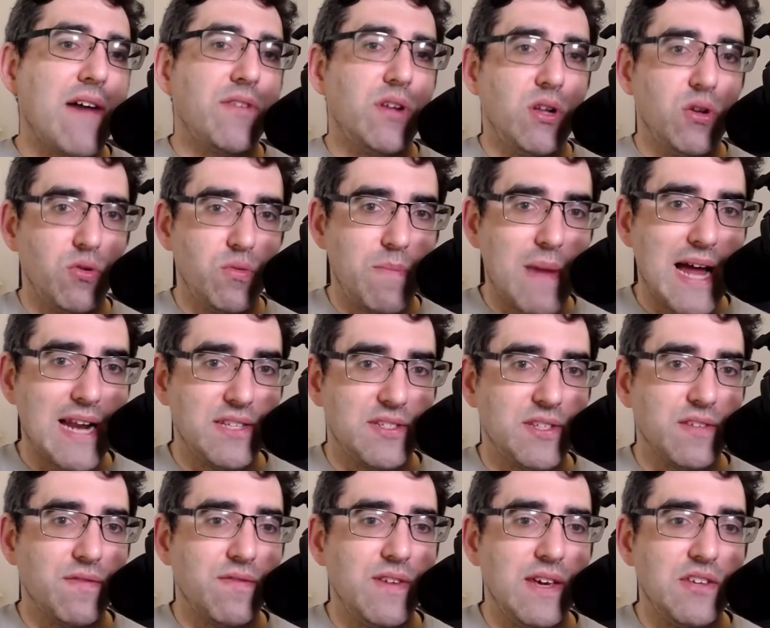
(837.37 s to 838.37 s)
a load
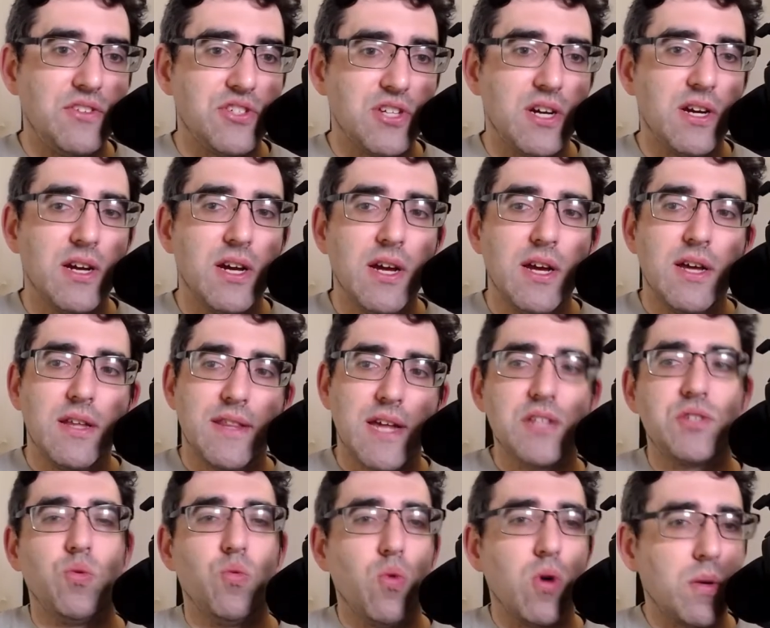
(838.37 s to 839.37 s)
balancing feature.
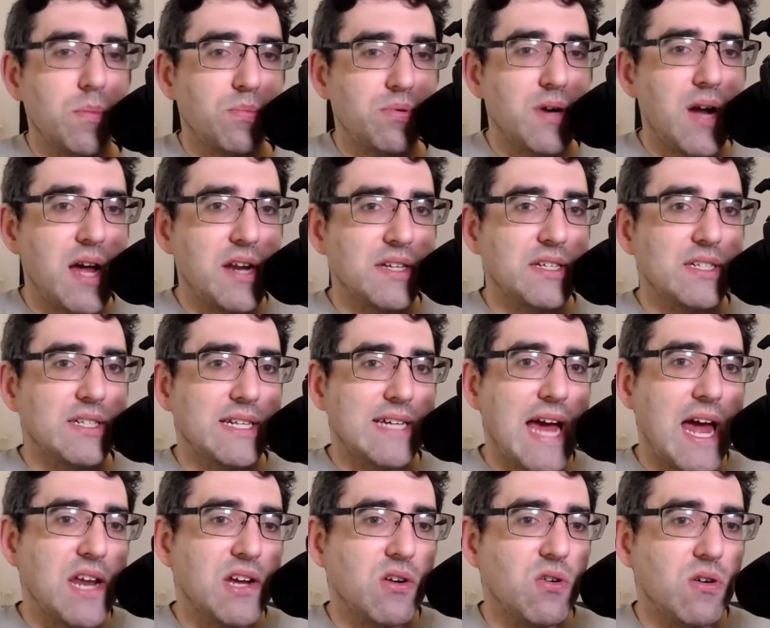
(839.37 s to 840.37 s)
That's one product
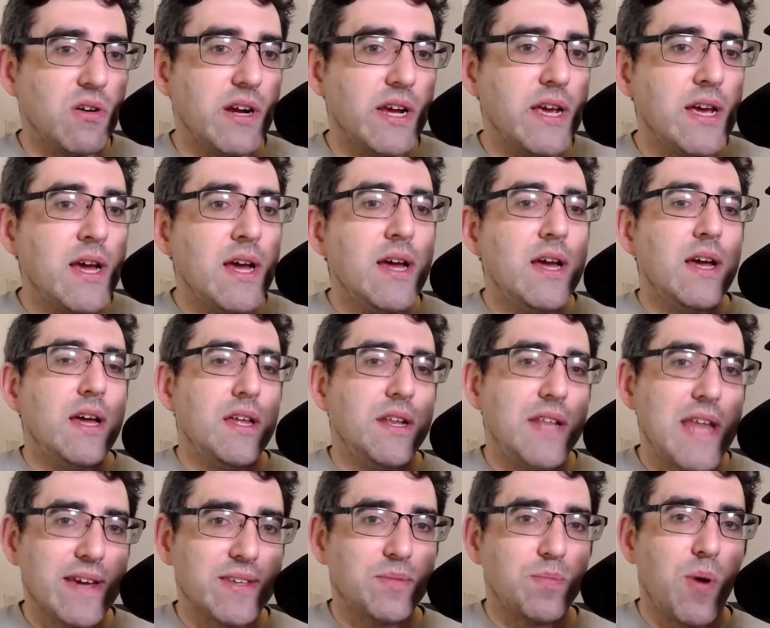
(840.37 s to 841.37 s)
category.
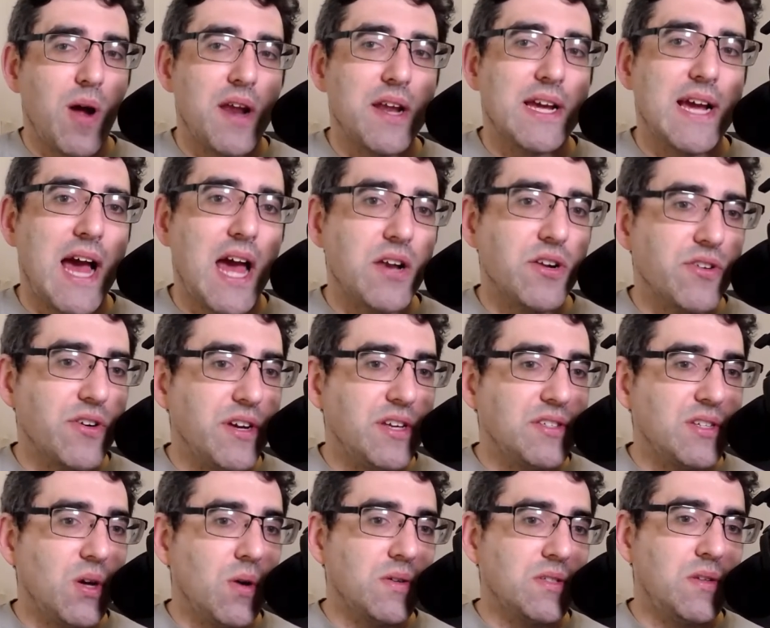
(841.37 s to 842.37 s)
Next product category is
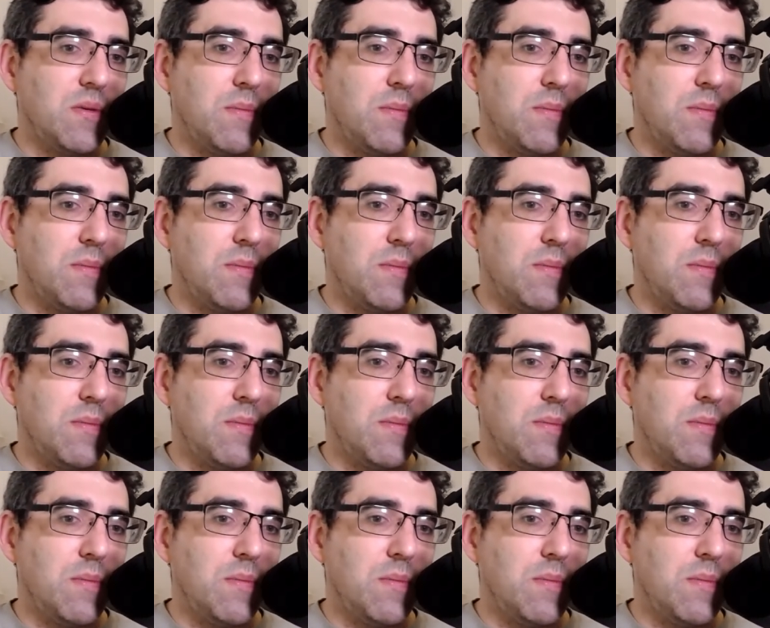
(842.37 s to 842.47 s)
going to